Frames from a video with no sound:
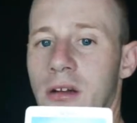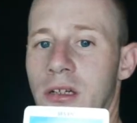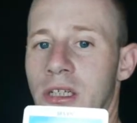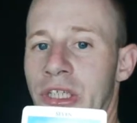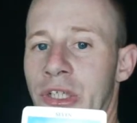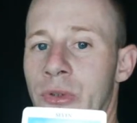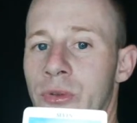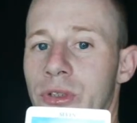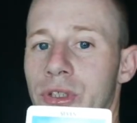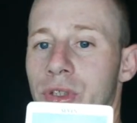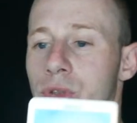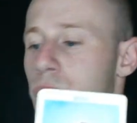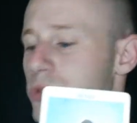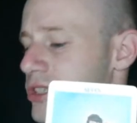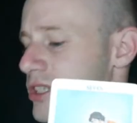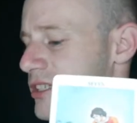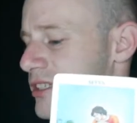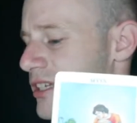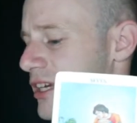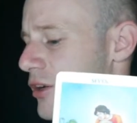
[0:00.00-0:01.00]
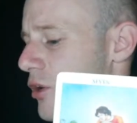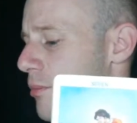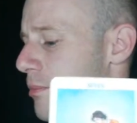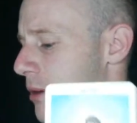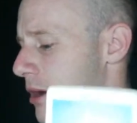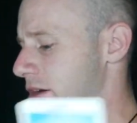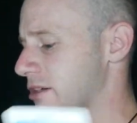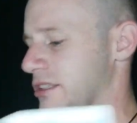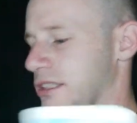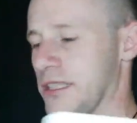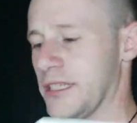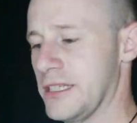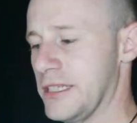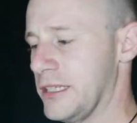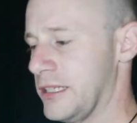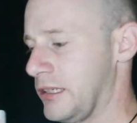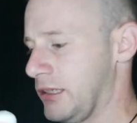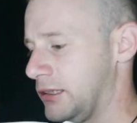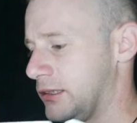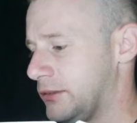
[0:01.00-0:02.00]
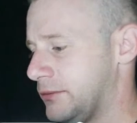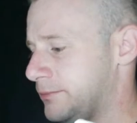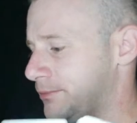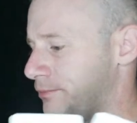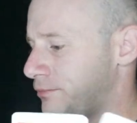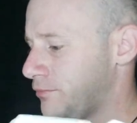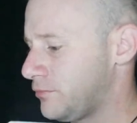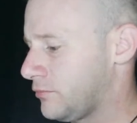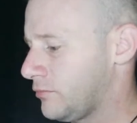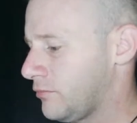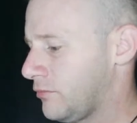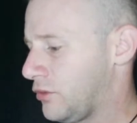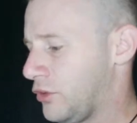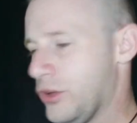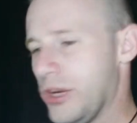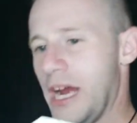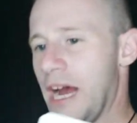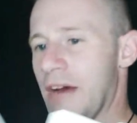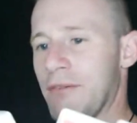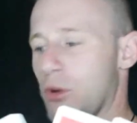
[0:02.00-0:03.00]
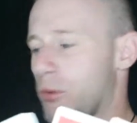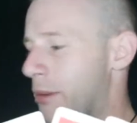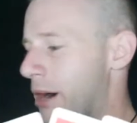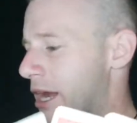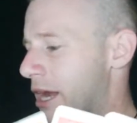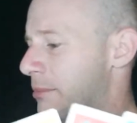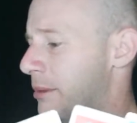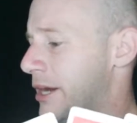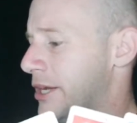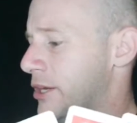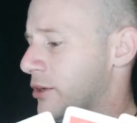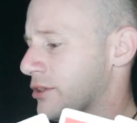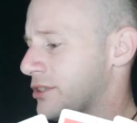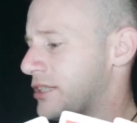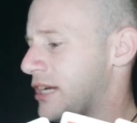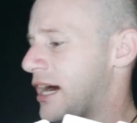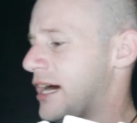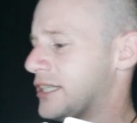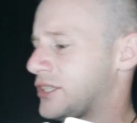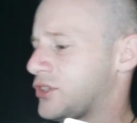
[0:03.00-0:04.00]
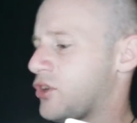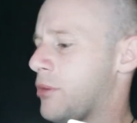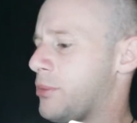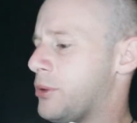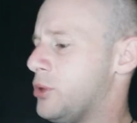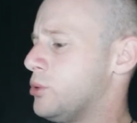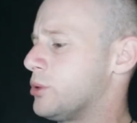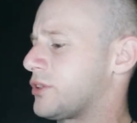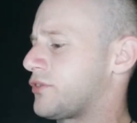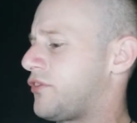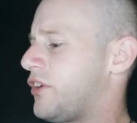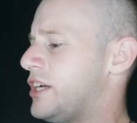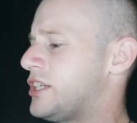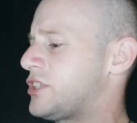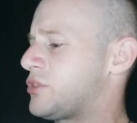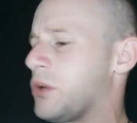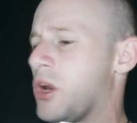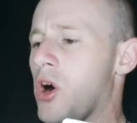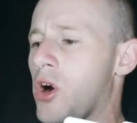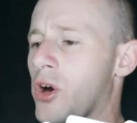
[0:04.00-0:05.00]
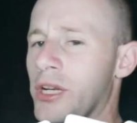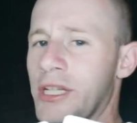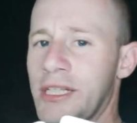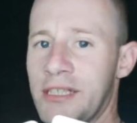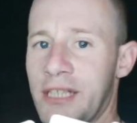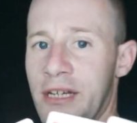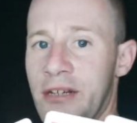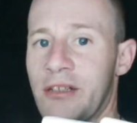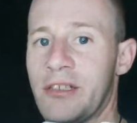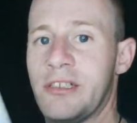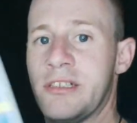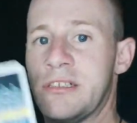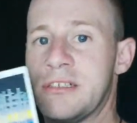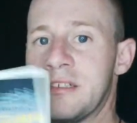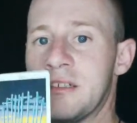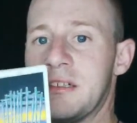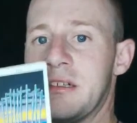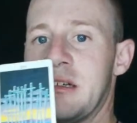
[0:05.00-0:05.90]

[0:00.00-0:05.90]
You was a single person here. You didn't have nobody by your side, Scorpio. You was faced with all these energies.